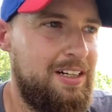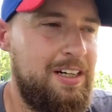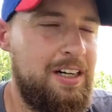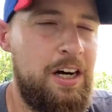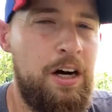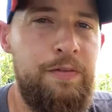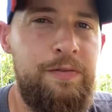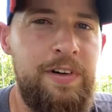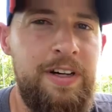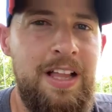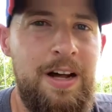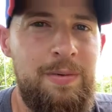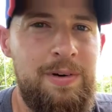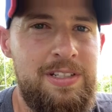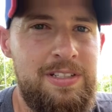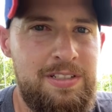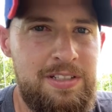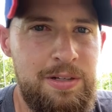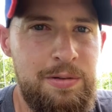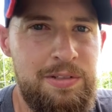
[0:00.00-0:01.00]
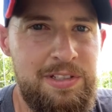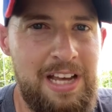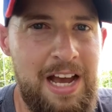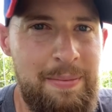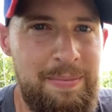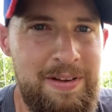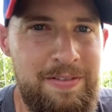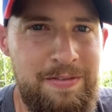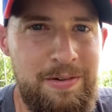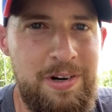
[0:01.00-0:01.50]
hopefully that wasn't too
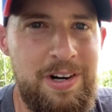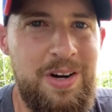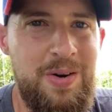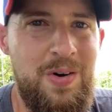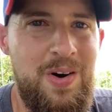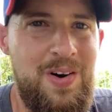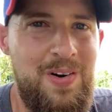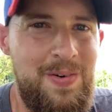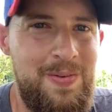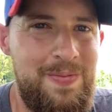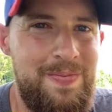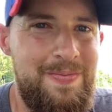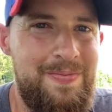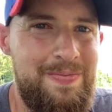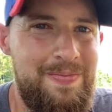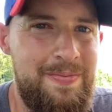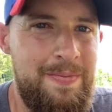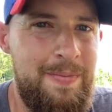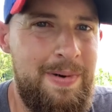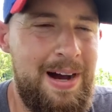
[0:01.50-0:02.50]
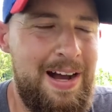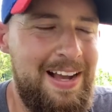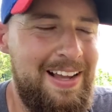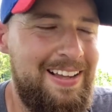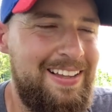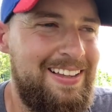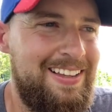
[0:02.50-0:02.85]
sappy for you all, but